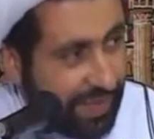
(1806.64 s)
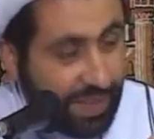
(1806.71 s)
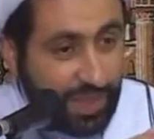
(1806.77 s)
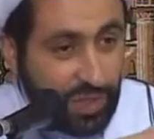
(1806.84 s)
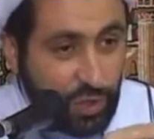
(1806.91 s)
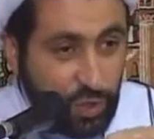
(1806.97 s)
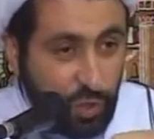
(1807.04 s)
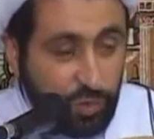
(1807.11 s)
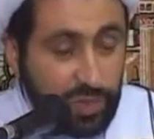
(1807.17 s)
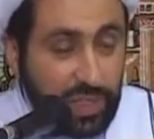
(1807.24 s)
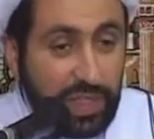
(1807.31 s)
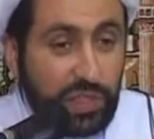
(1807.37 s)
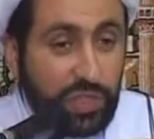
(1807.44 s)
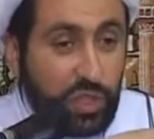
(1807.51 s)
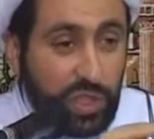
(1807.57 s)
It shows
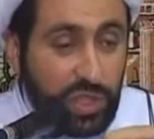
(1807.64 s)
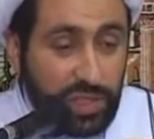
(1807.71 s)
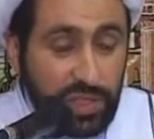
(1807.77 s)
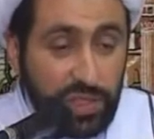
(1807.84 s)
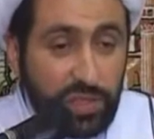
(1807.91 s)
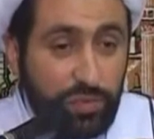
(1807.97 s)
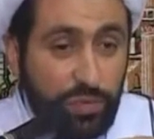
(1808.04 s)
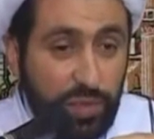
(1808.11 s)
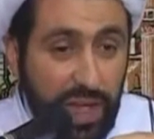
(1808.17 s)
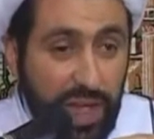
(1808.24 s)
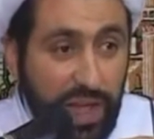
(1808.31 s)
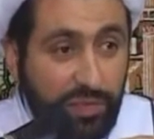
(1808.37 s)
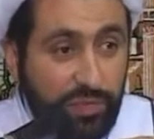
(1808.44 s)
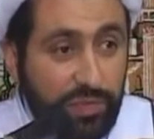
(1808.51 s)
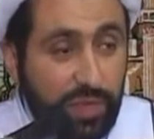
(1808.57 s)
that Jesus would
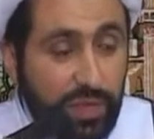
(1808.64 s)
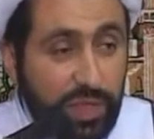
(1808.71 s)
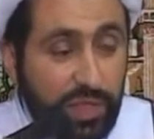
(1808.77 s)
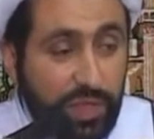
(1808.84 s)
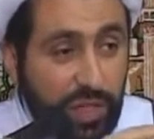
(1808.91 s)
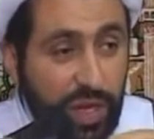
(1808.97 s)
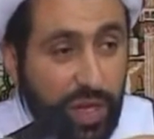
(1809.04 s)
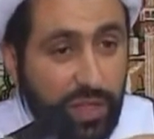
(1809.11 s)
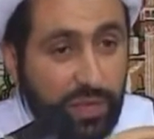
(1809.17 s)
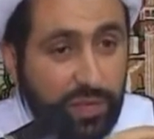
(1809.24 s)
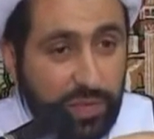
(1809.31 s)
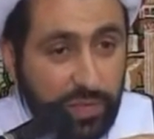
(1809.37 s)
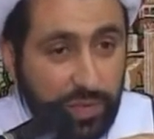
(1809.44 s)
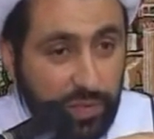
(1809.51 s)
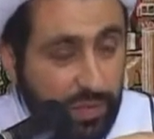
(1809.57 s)
have
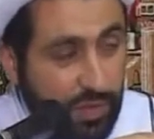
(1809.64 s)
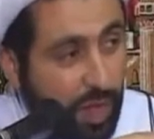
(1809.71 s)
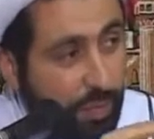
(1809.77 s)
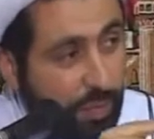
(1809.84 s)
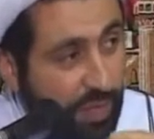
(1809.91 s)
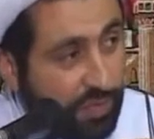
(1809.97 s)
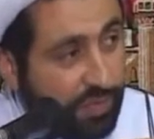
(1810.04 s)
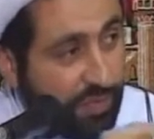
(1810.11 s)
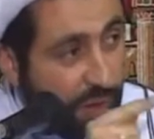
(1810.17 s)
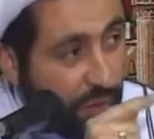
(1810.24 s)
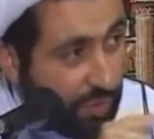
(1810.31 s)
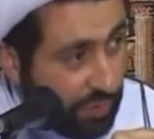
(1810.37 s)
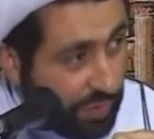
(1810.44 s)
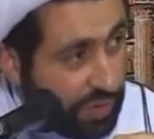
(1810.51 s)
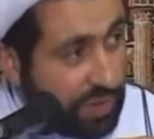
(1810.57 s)
great number of
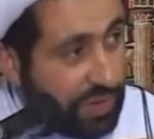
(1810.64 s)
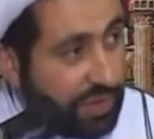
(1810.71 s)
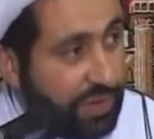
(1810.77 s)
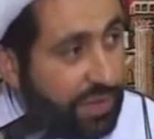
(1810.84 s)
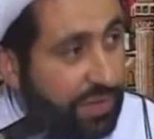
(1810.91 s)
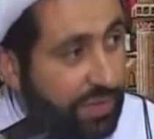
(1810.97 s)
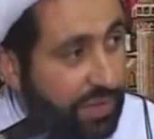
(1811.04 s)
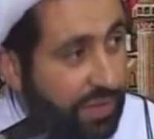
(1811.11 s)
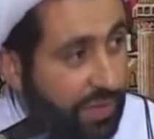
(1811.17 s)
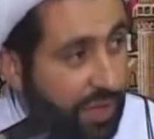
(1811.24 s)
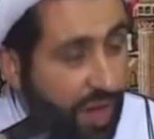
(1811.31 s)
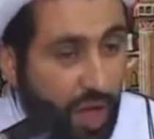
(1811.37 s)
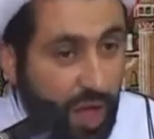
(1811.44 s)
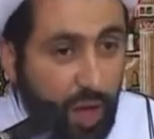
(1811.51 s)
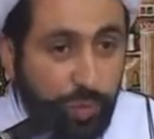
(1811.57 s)
followers
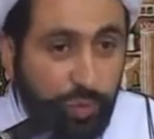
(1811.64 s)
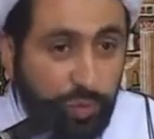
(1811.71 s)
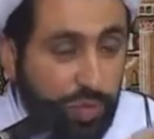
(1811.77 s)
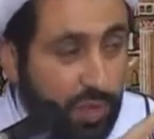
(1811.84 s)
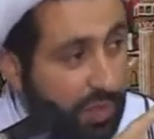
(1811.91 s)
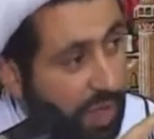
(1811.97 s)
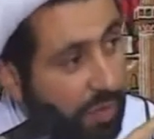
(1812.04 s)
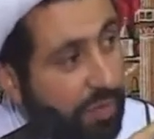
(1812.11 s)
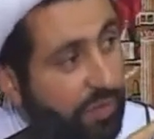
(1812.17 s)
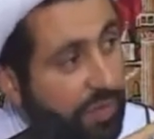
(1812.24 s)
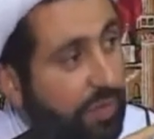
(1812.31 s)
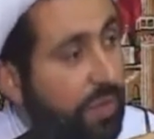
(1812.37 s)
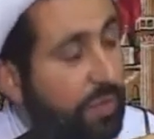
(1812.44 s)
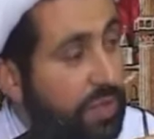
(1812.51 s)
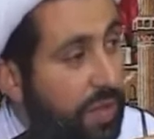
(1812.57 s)
up to the time of
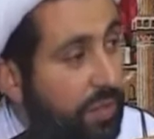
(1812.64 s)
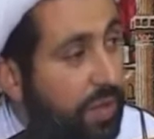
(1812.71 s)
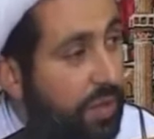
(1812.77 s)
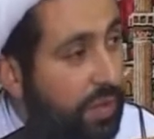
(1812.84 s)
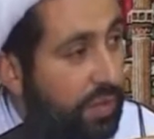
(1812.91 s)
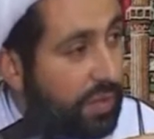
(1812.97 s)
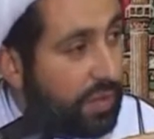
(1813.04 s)
Imam al-Zaman,